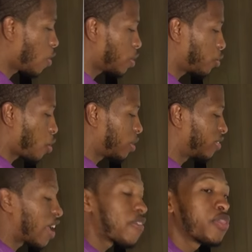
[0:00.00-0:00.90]
already
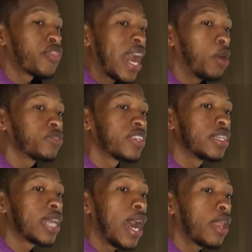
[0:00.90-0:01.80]

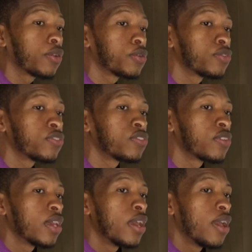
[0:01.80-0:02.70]

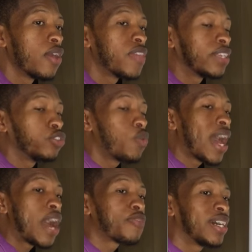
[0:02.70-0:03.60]
$37,000 that you
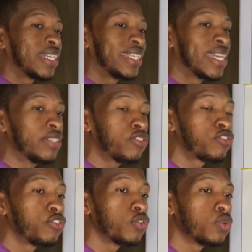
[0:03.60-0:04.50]
have
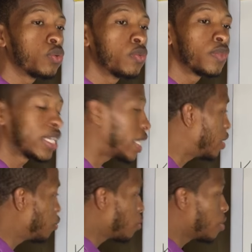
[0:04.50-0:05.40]
against you
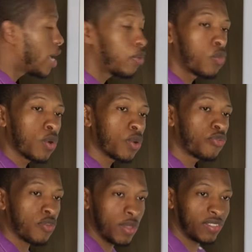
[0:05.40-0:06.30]
in your net
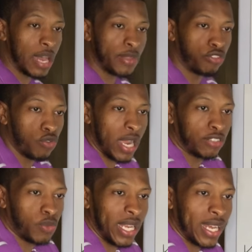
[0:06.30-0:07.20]
worth from the time that you
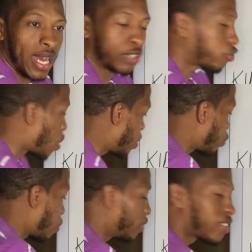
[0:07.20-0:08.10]
graduate college. You're
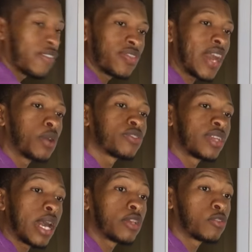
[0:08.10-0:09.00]
already $37,000
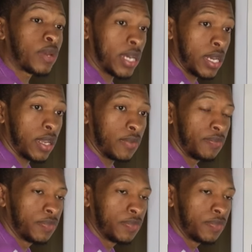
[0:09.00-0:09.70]
behind.